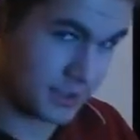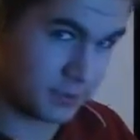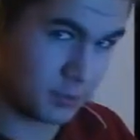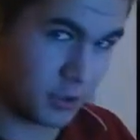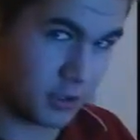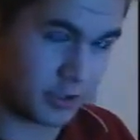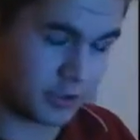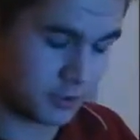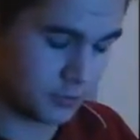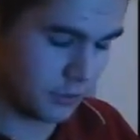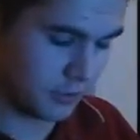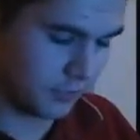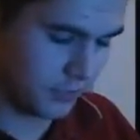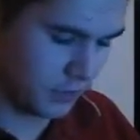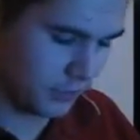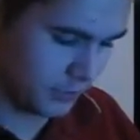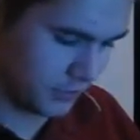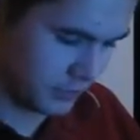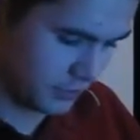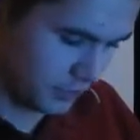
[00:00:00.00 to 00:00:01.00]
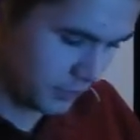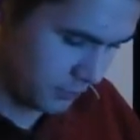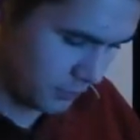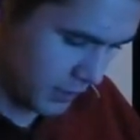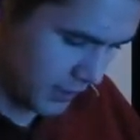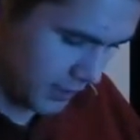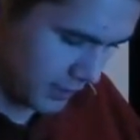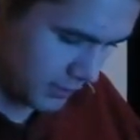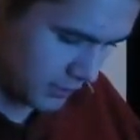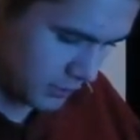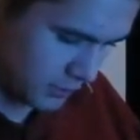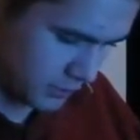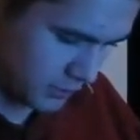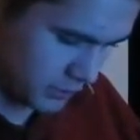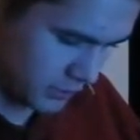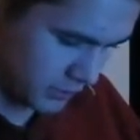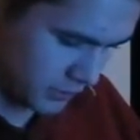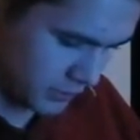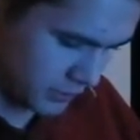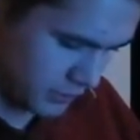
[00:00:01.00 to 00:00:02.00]
is possible, I've done this in the past,
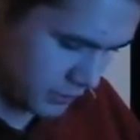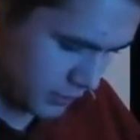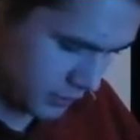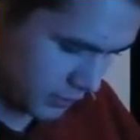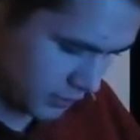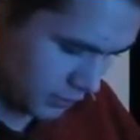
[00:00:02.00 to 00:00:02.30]
just